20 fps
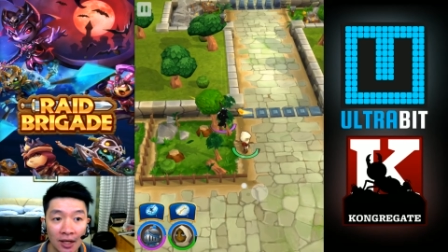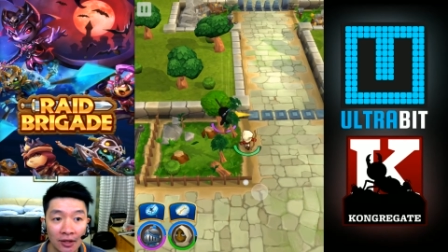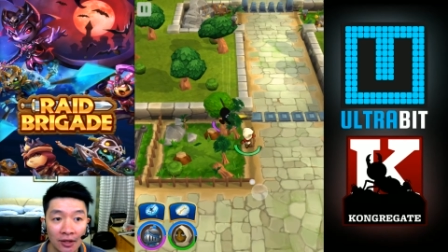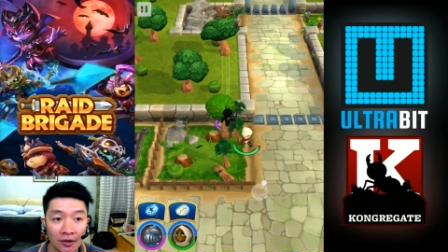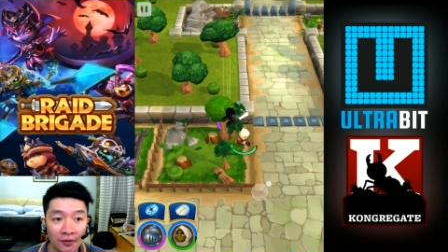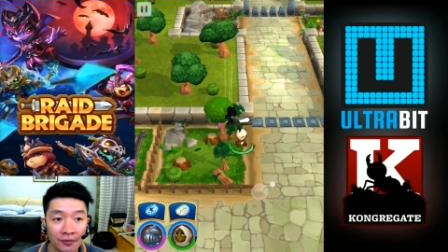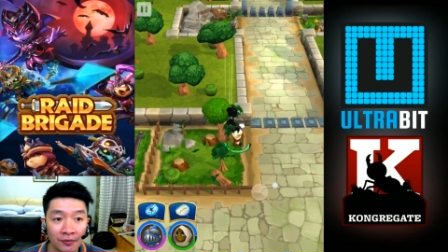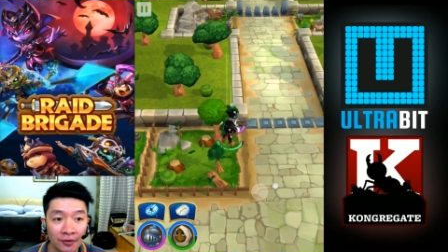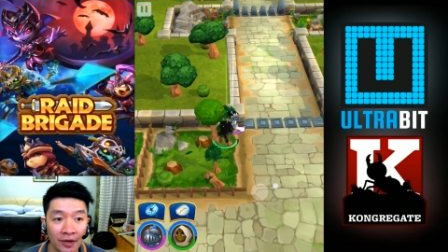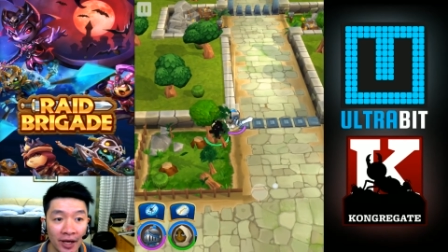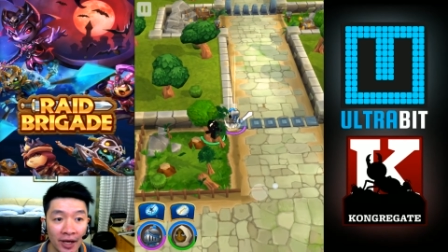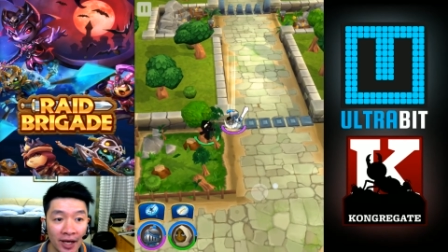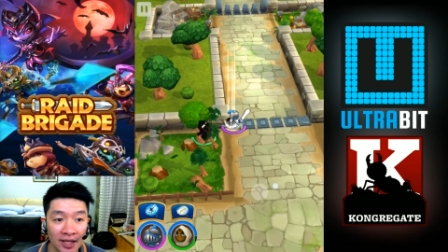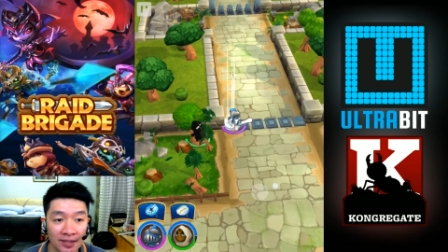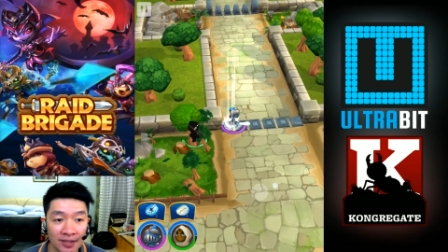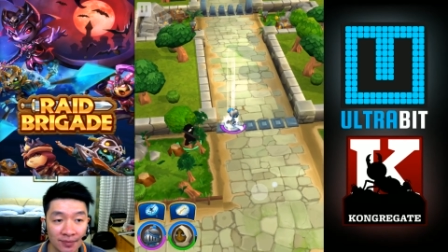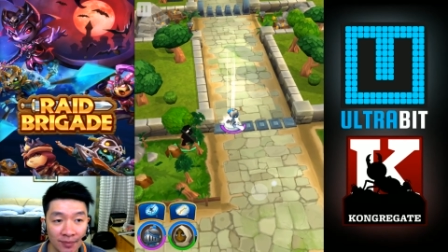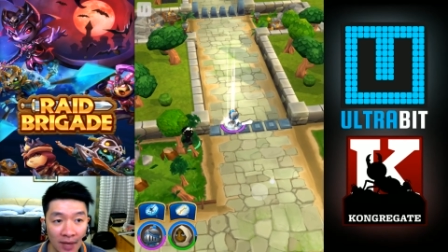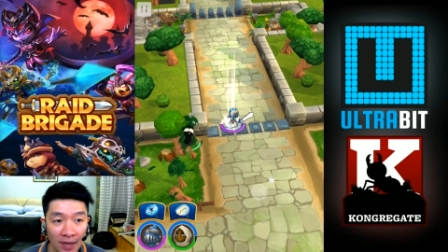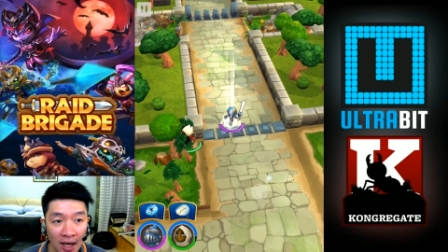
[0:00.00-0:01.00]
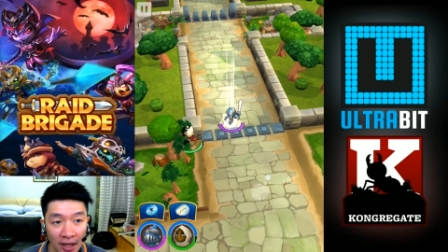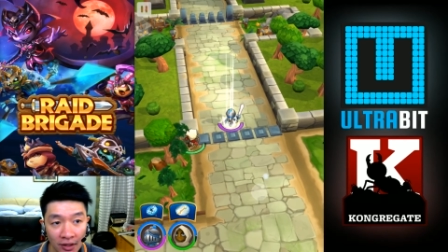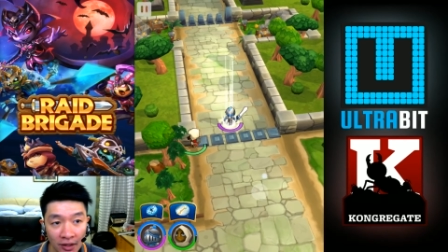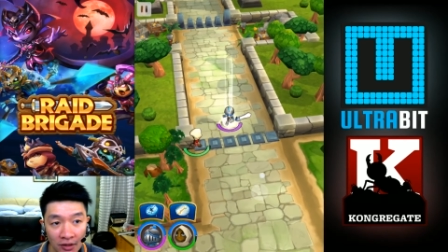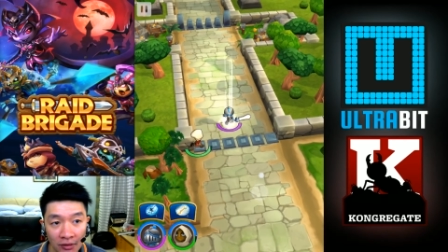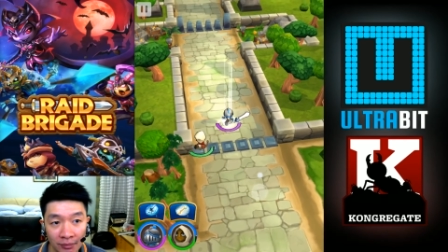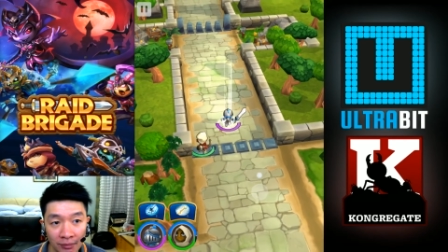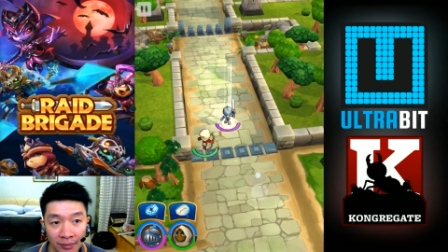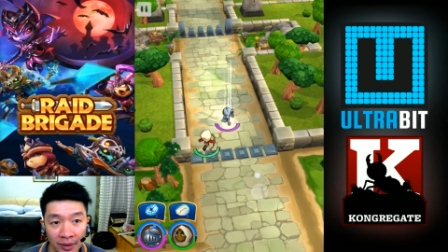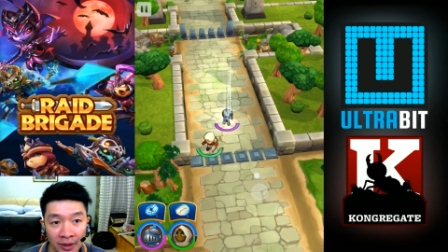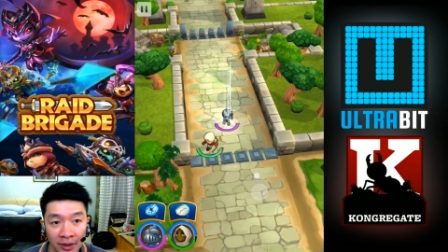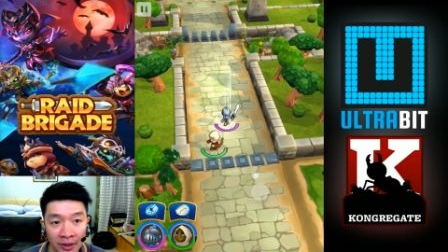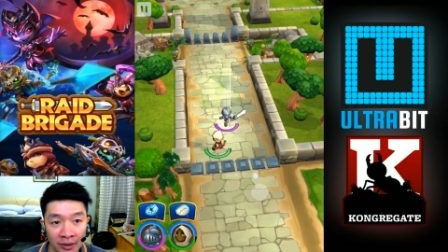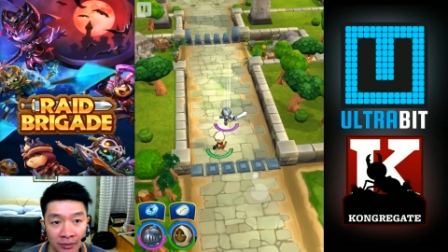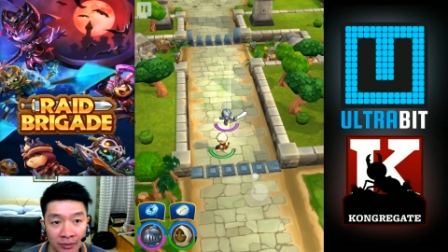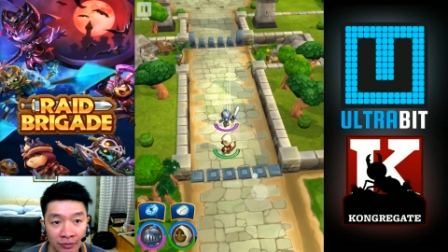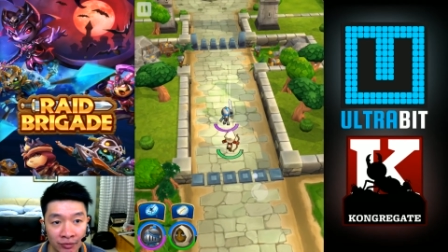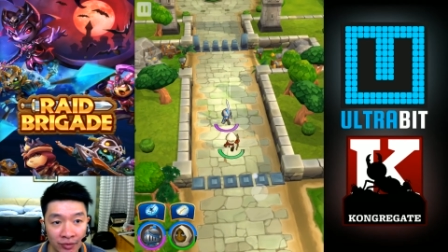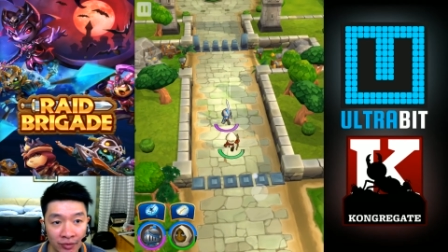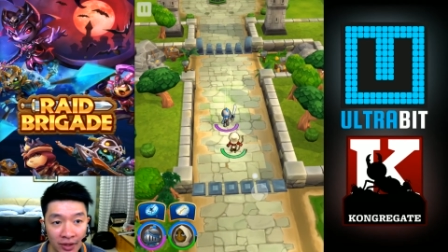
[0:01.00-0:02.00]
love you as my companion,
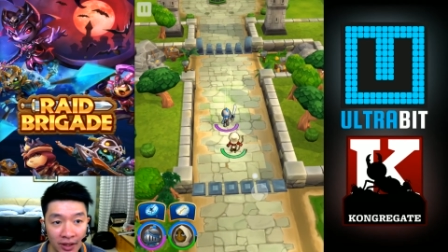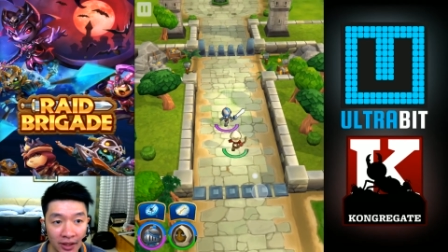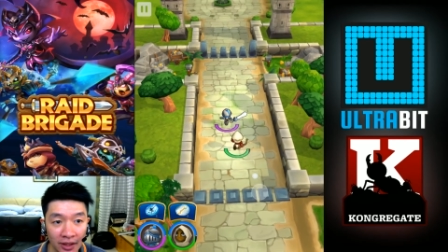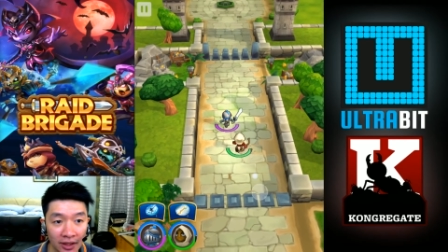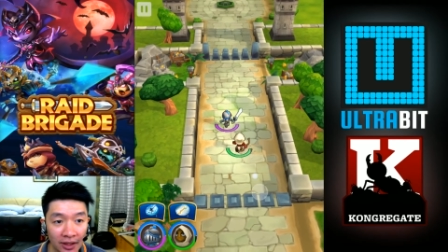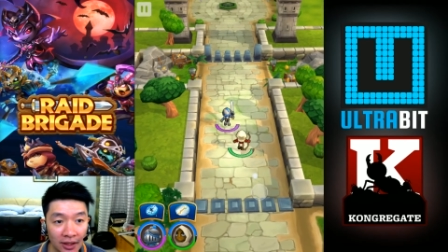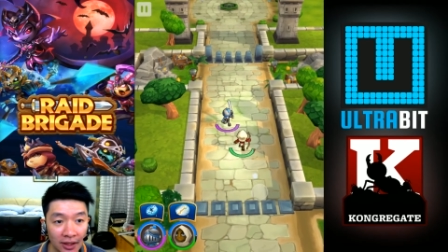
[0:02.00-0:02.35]
really.